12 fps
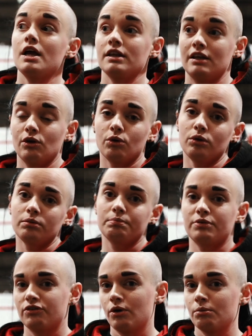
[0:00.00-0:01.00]
They all
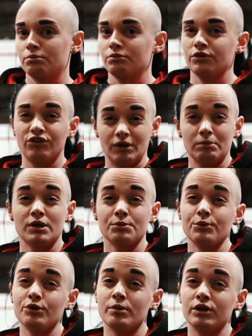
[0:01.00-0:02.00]
perform similar
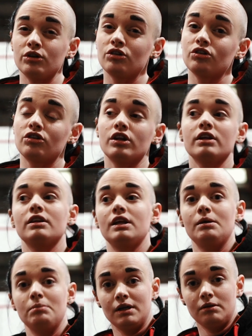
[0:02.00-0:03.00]
movements.
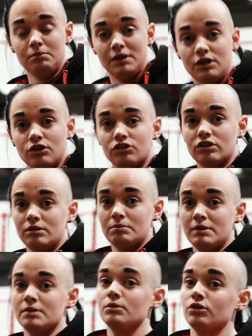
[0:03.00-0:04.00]
The medius and
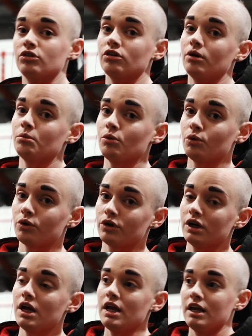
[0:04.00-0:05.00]
minimus are more
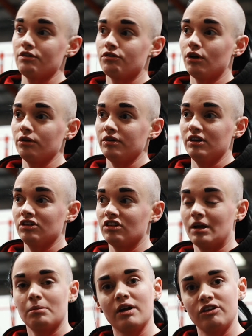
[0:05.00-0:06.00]
involved in
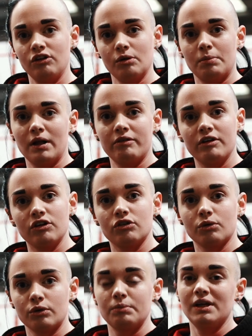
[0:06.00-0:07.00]
stabilizing your pelvis
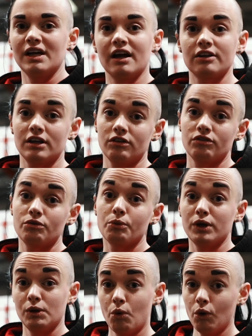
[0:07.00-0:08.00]
or being active
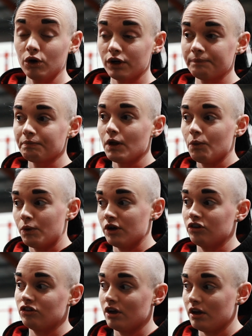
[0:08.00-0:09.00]
when you walk,
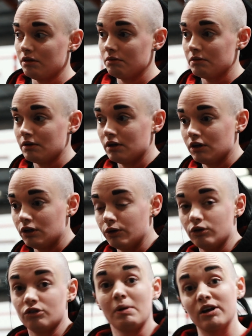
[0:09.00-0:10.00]
whereas the
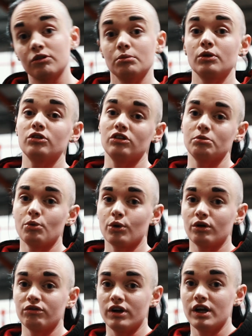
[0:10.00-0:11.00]
gluteus maximus is more
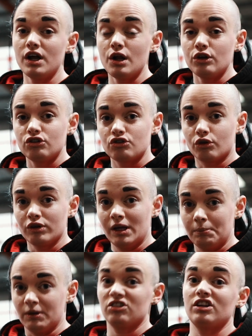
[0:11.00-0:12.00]
of a strong
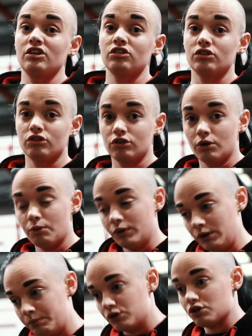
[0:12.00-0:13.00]
hip extensor. So when
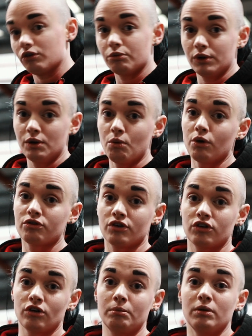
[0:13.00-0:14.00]
you push off when you walk, for
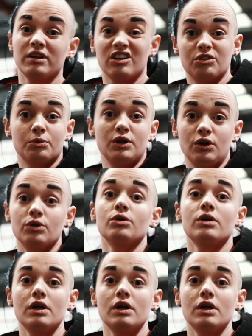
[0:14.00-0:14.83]
example, that's when you